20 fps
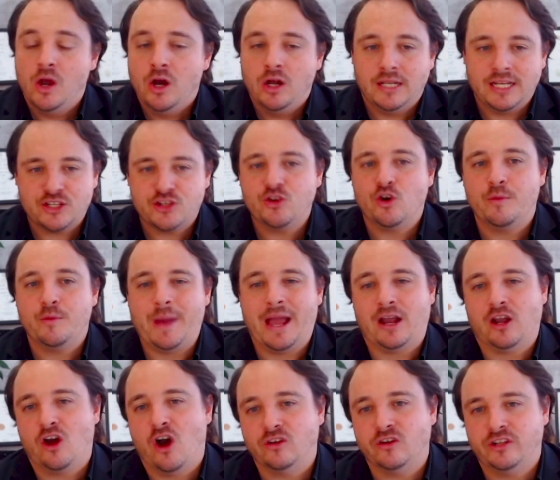let's talk
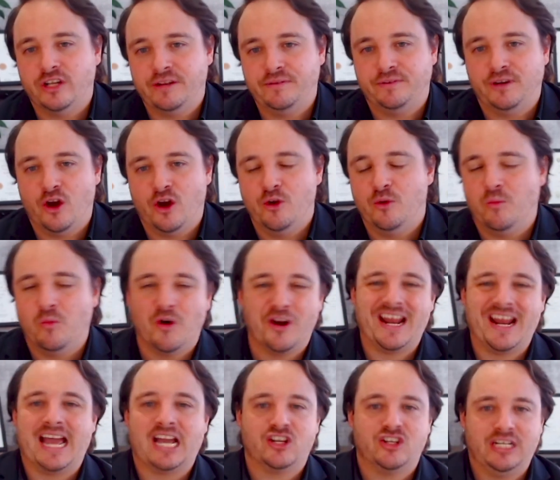about cognitive load and what
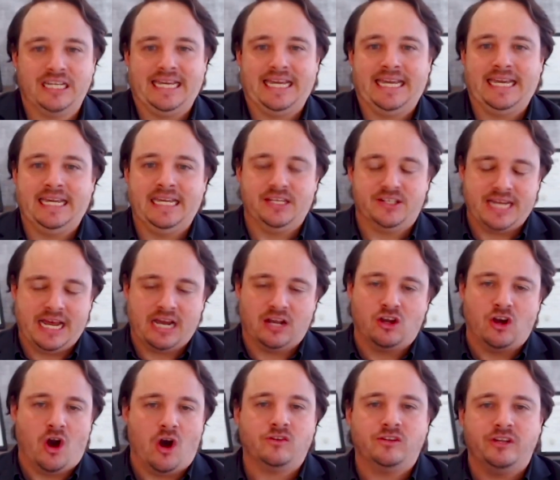it actually is. Now,
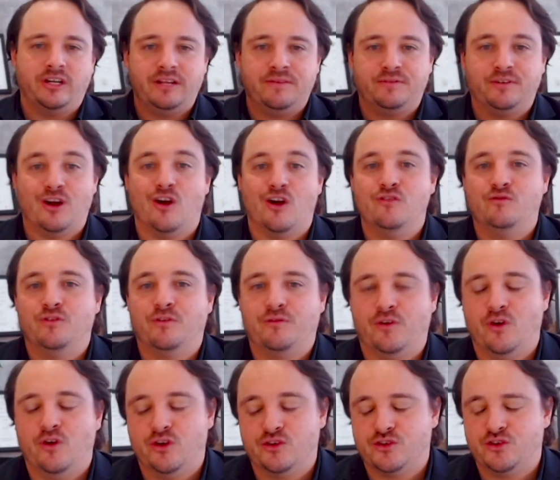cognitive load
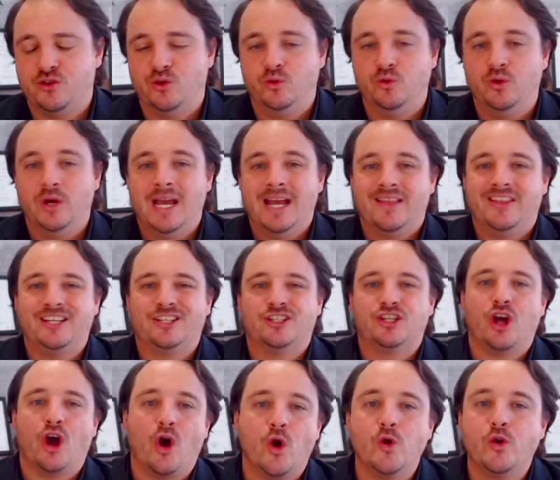refers to the
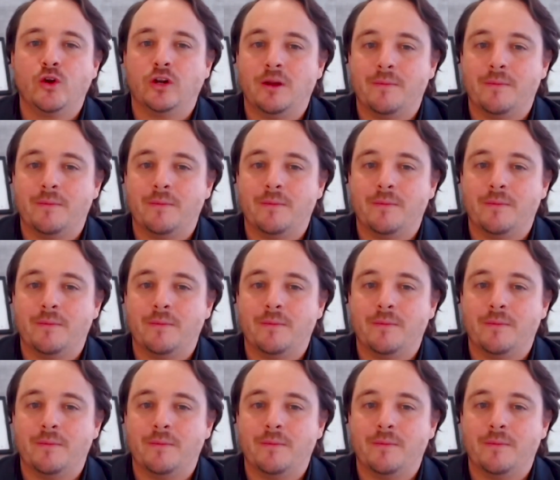total